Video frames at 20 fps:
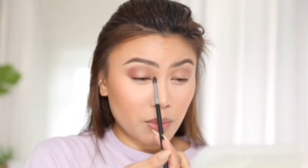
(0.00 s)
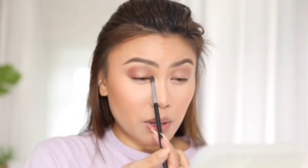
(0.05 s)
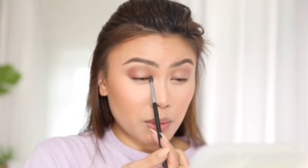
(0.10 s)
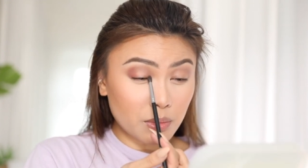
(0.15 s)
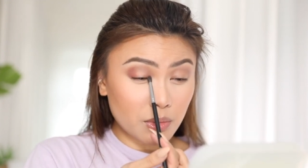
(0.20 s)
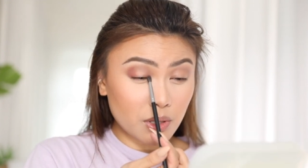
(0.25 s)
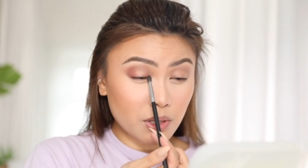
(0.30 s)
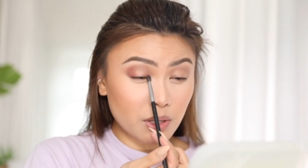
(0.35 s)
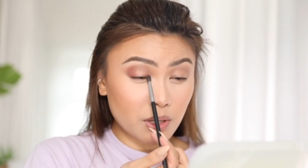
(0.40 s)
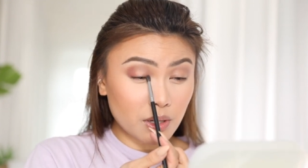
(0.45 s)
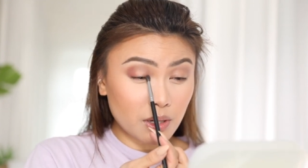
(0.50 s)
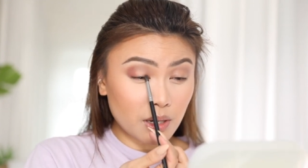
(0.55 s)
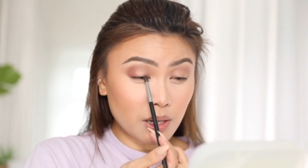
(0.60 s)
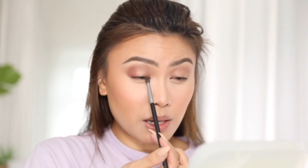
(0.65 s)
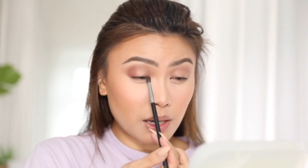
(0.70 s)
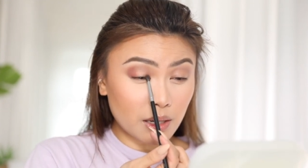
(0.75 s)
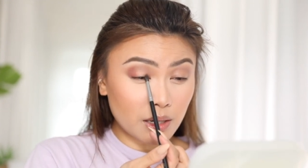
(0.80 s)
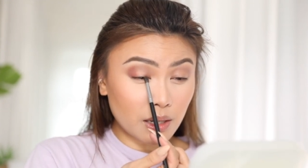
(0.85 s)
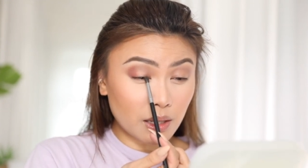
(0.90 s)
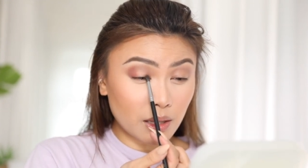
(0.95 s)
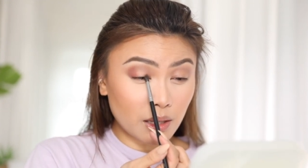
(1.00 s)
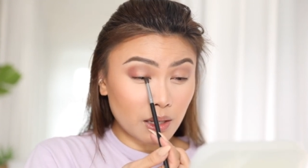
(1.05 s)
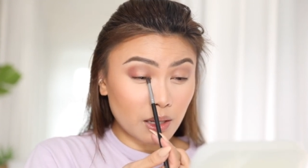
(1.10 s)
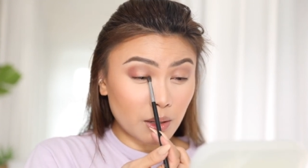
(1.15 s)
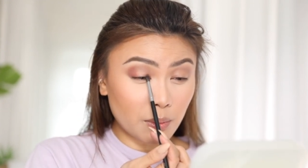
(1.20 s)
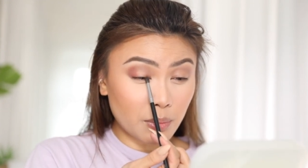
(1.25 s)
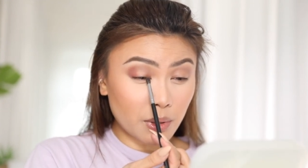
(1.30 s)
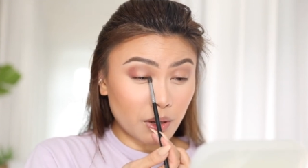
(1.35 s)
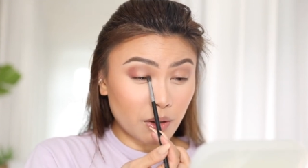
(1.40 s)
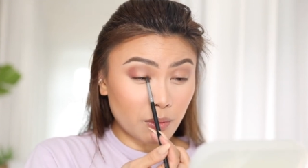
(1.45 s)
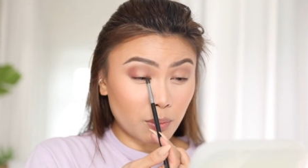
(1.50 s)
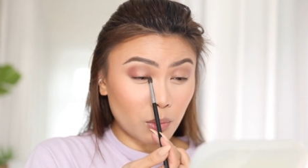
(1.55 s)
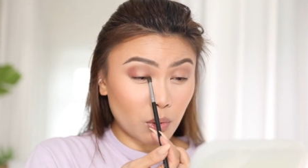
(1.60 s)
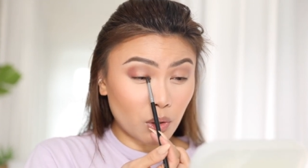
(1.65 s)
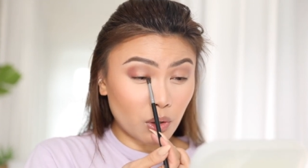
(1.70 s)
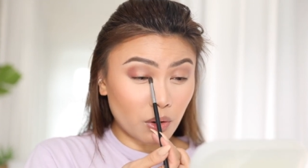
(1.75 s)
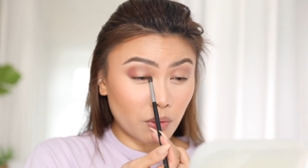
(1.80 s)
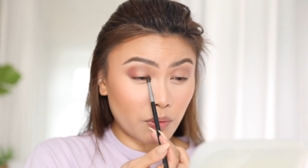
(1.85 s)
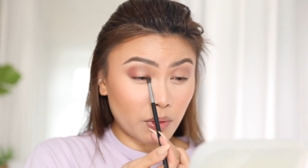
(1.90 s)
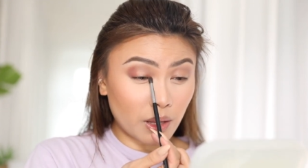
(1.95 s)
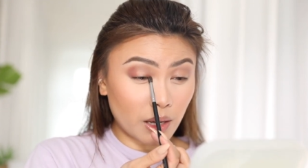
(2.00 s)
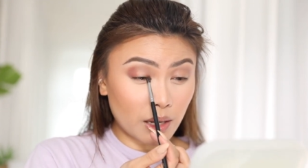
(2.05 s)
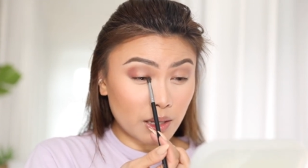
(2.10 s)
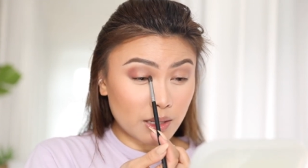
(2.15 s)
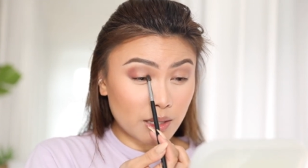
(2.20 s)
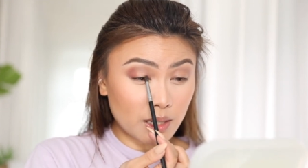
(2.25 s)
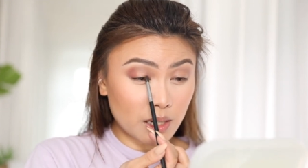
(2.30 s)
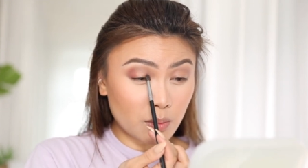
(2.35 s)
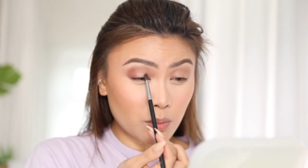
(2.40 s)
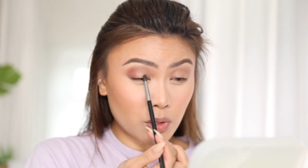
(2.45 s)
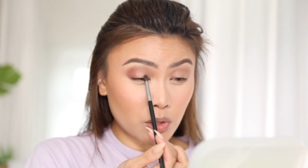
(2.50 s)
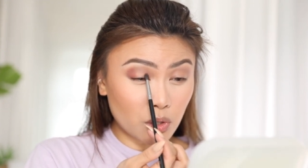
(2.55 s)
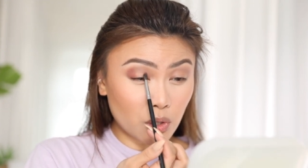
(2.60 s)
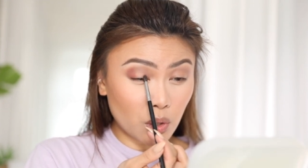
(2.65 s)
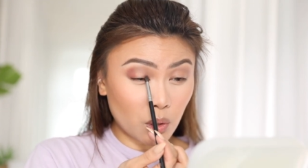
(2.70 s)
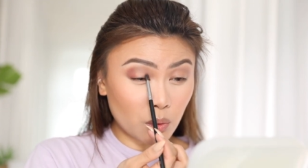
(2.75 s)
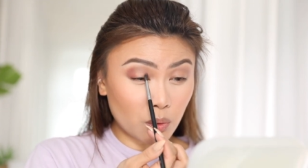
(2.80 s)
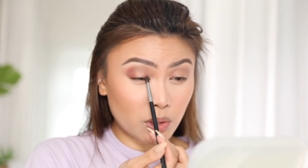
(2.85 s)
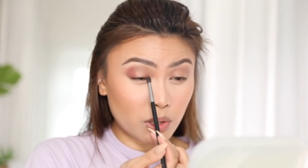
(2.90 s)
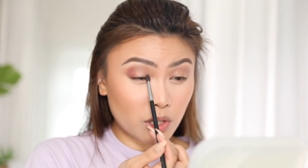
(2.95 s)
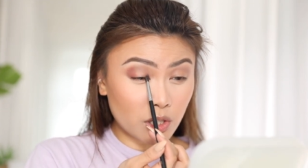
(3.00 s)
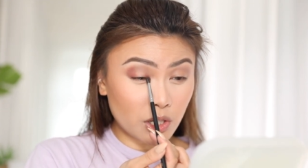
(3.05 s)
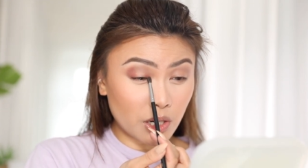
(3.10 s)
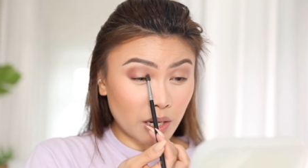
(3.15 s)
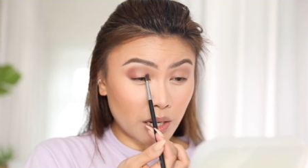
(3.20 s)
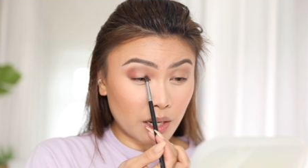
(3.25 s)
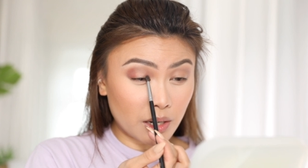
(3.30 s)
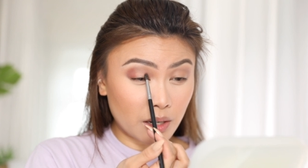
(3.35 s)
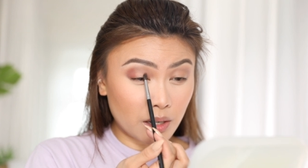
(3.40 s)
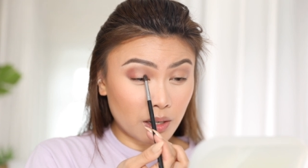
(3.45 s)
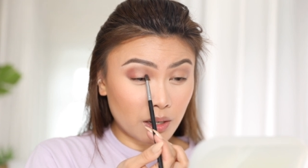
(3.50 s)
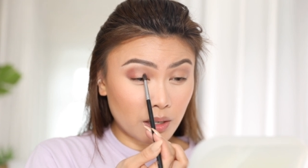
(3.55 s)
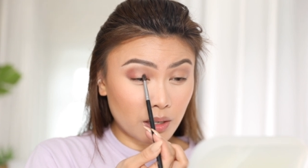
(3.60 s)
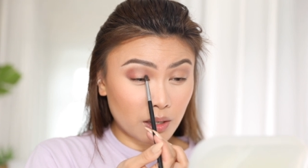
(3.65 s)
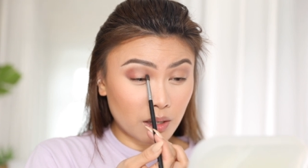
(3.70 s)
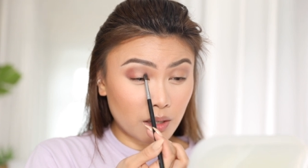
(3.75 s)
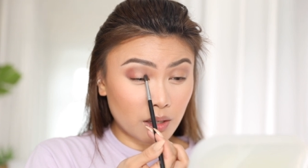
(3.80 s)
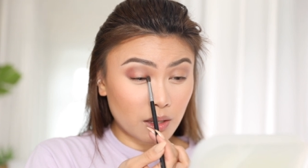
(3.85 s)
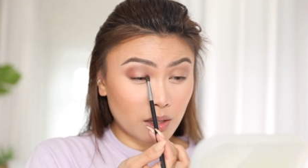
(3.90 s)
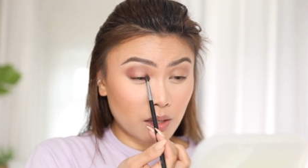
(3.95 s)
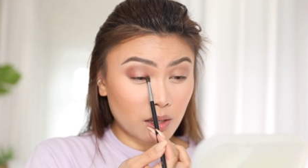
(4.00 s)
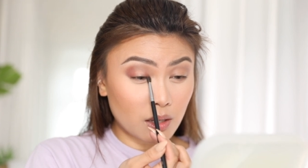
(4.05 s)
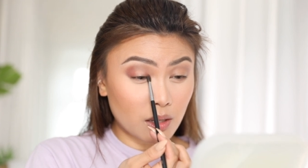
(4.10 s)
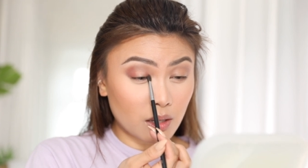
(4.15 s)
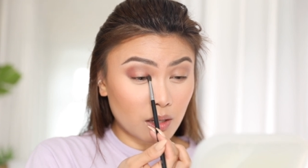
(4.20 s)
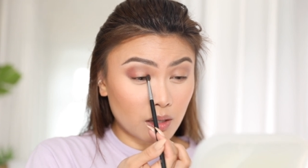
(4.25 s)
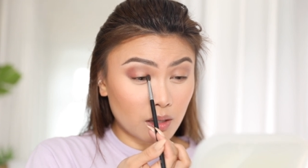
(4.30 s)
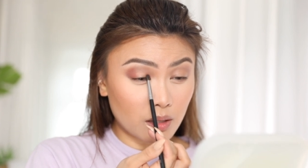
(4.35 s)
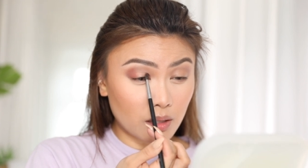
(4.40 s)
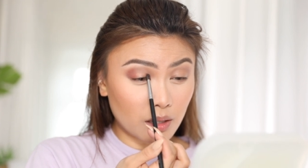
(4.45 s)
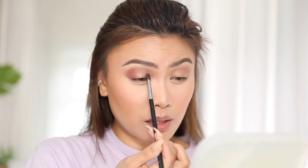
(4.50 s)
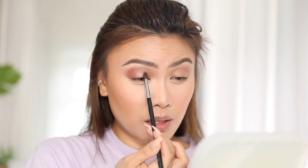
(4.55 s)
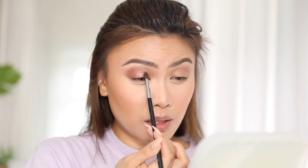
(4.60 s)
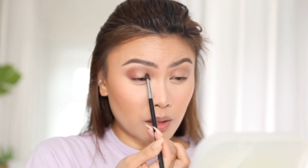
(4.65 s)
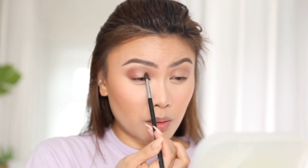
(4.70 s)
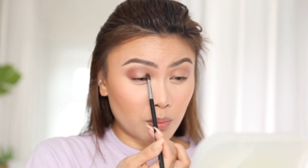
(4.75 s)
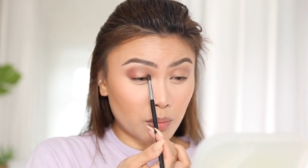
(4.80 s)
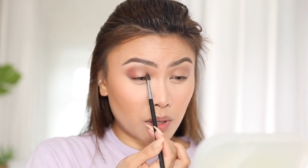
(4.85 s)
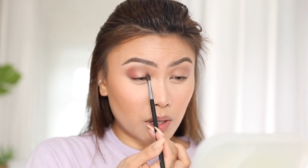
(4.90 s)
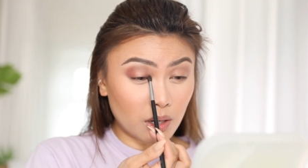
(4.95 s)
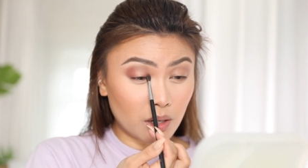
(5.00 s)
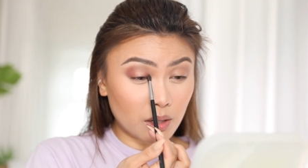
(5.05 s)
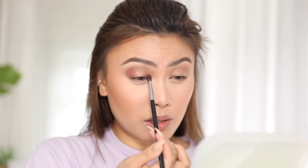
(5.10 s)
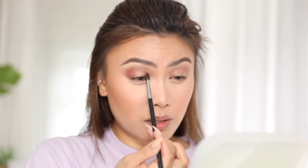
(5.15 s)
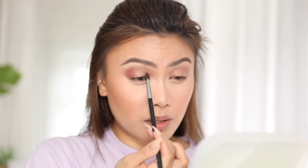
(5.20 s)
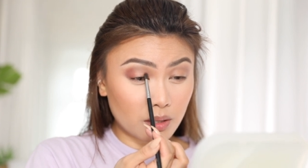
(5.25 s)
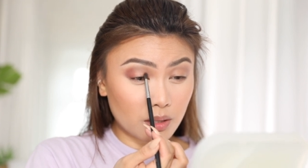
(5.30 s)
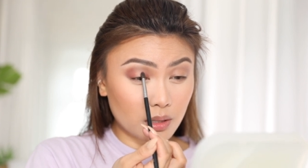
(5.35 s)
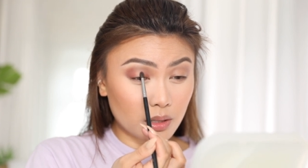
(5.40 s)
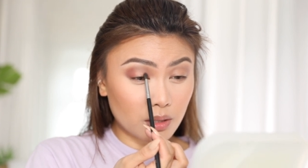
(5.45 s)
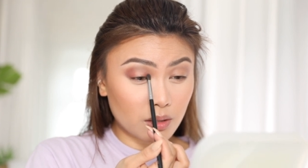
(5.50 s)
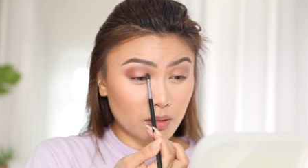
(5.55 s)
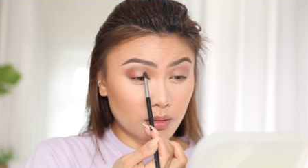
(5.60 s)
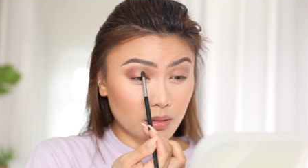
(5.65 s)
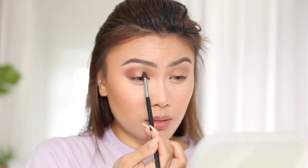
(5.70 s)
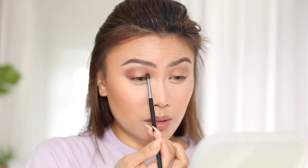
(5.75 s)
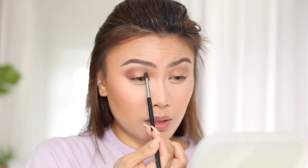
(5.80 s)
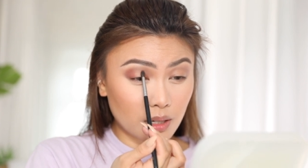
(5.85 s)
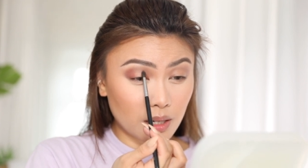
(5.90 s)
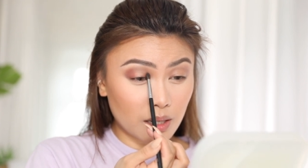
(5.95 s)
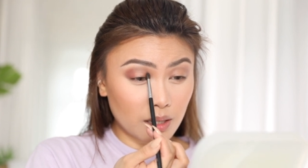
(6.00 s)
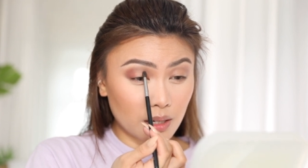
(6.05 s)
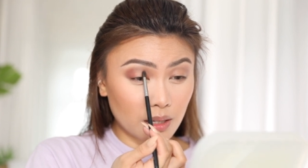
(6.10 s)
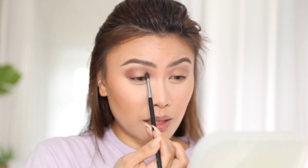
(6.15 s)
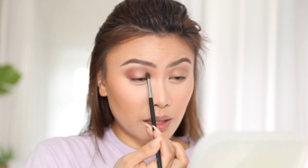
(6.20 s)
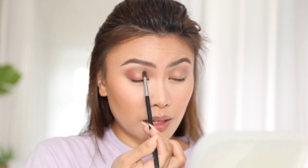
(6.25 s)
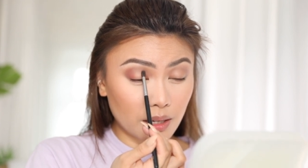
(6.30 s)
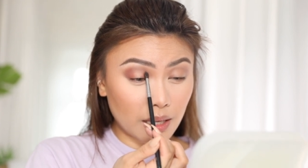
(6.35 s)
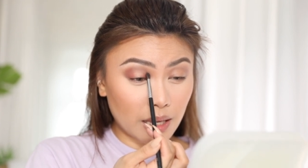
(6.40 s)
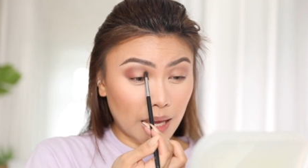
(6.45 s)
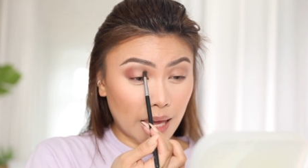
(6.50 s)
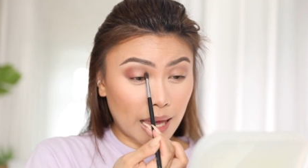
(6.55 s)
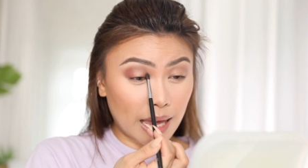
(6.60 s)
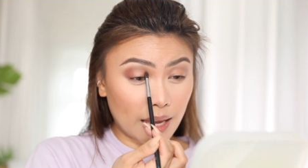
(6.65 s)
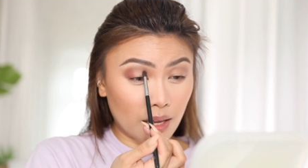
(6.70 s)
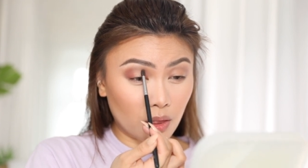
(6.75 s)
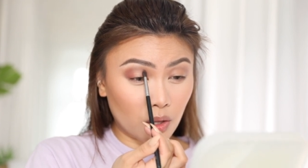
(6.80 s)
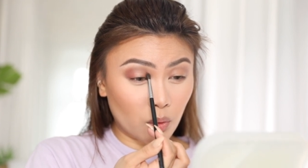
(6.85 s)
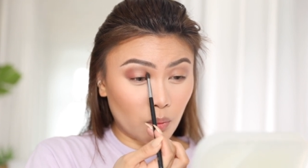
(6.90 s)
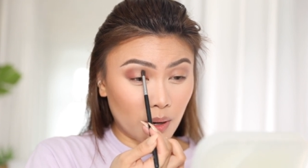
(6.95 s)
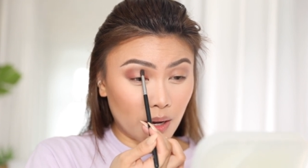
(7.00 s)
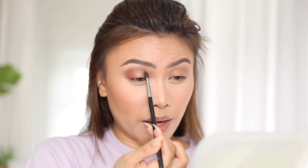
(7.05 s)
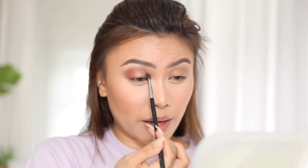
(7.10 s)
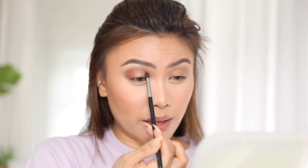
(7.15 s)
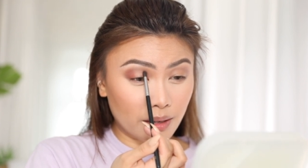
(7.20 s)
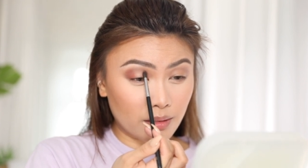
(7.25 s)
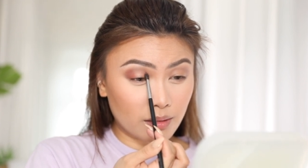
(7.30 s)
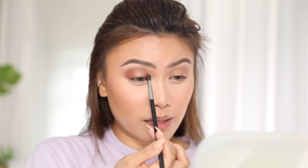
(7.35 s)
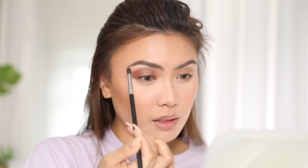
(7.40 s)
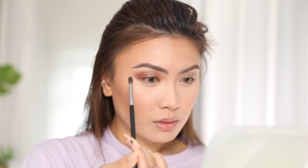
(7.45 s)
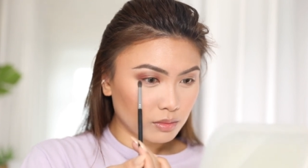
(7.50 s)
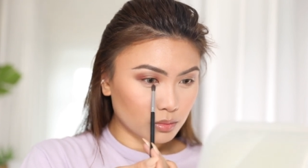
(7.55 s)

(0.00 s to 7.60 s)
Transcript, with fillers: I'm just going to add a little bit more of that Cinnamon Toast shade in the inner parts. Kind of like a halo eye.